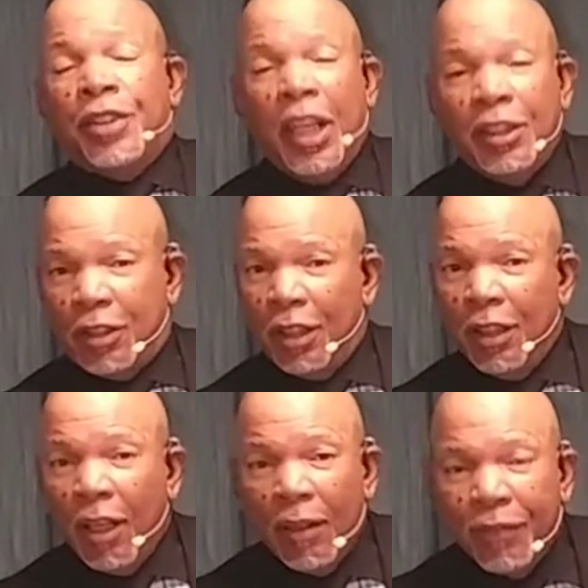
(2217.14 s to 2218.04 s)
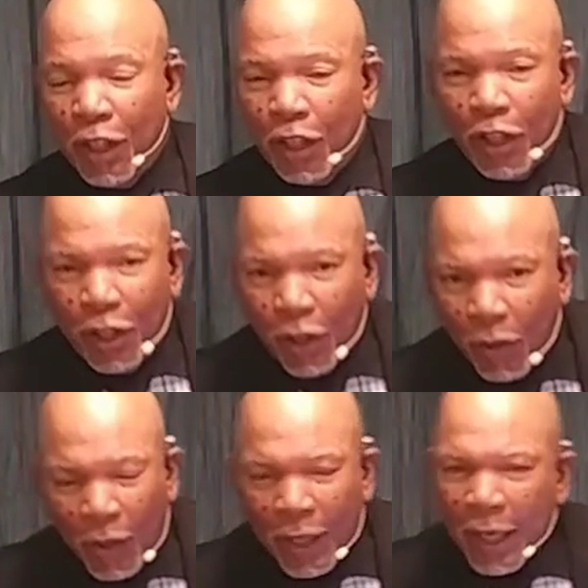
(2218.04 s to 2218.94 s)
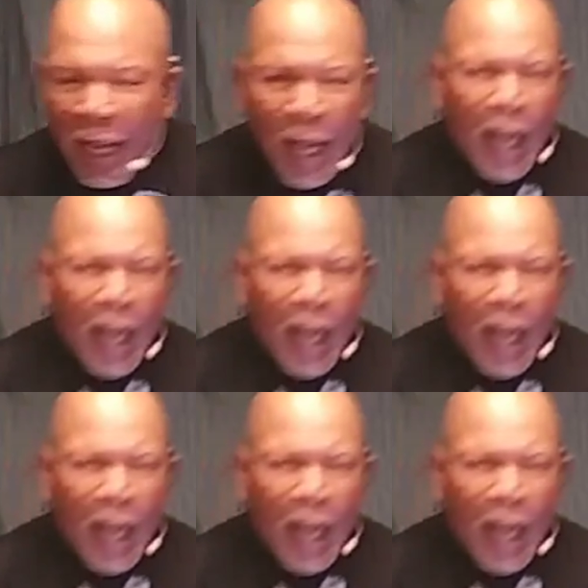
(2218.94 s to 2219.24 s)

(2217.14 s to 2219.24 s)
tasting of the Lord. I